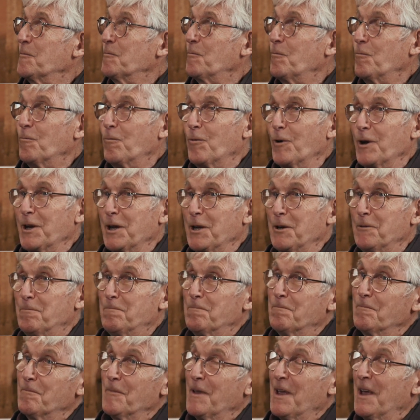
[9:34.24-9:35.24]
We
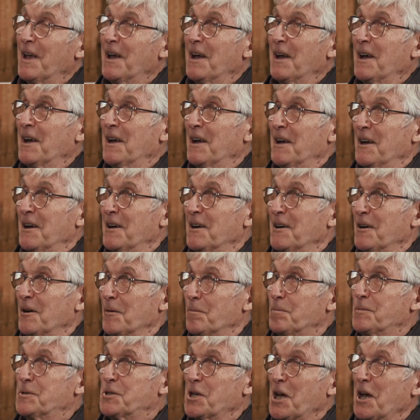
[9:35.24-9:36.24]

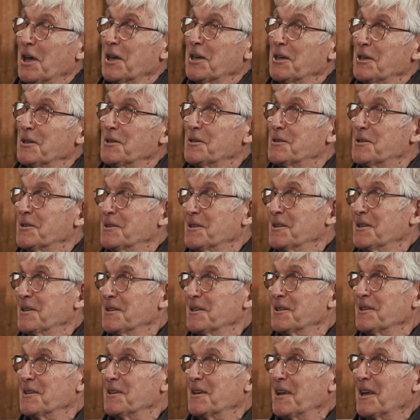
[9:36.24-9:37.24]
obtained,
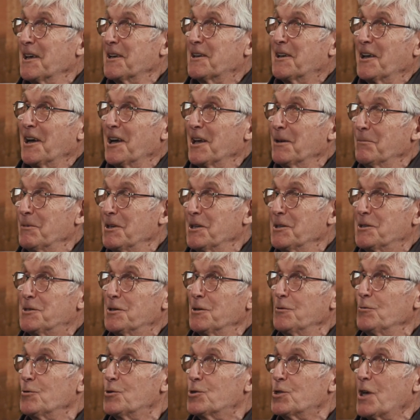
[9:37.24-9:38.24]
and they came in
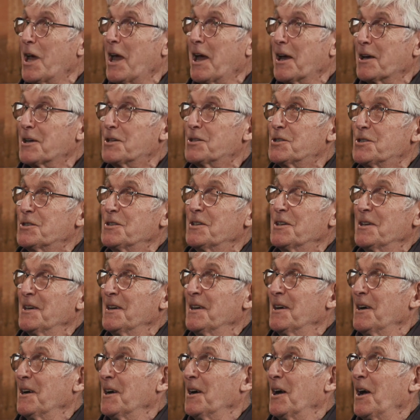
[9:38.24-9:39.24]
2 sacks
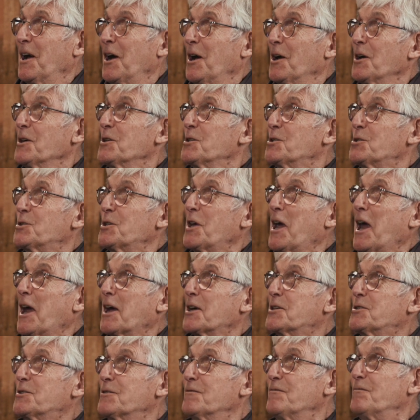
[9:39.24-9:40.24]

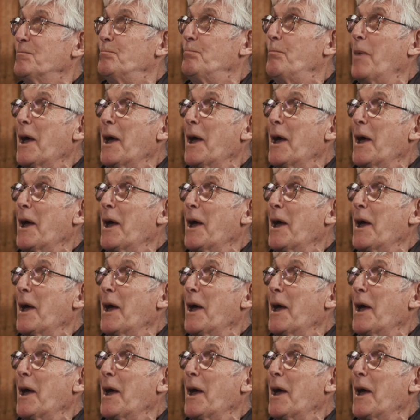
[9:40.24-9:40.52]
of